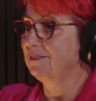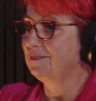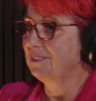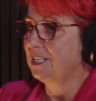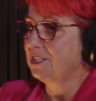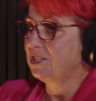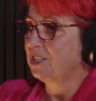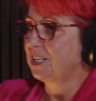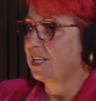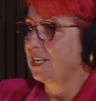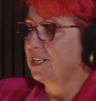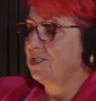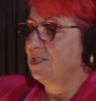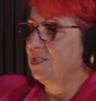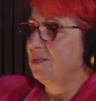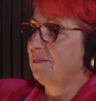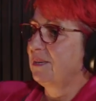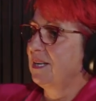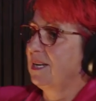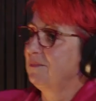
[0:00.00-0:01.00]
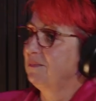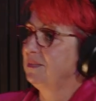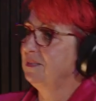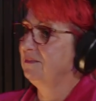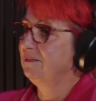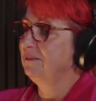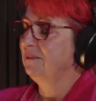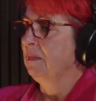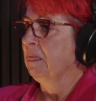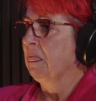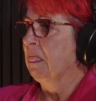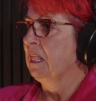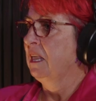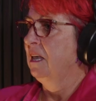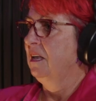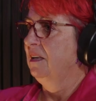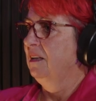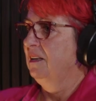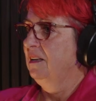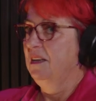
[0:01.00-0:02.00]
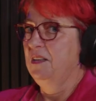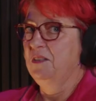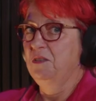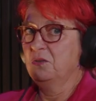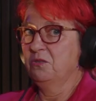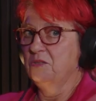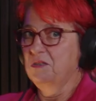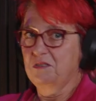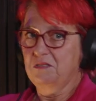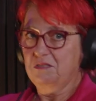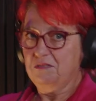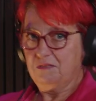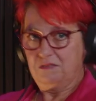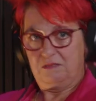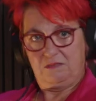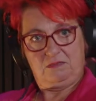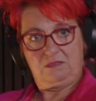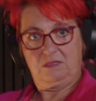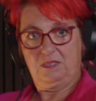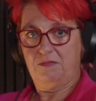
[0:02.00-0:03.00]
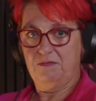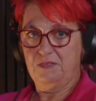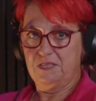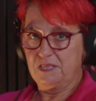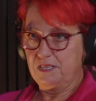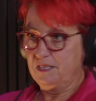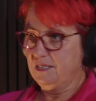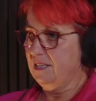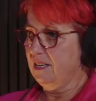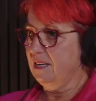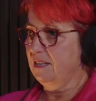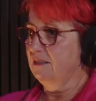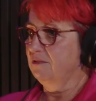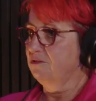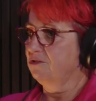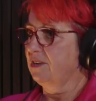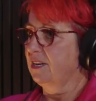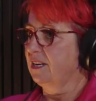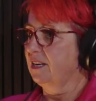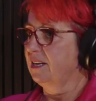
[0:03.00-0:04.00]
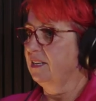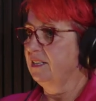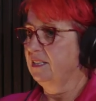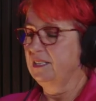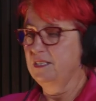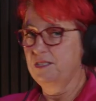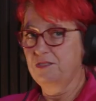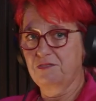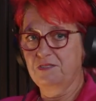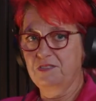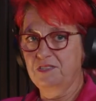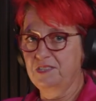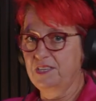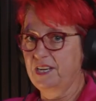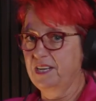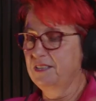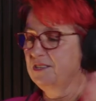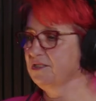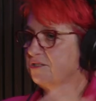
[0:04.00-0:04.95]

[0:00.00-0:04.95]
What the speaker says: of the education department. And look, 7 years down the track, 8 years down the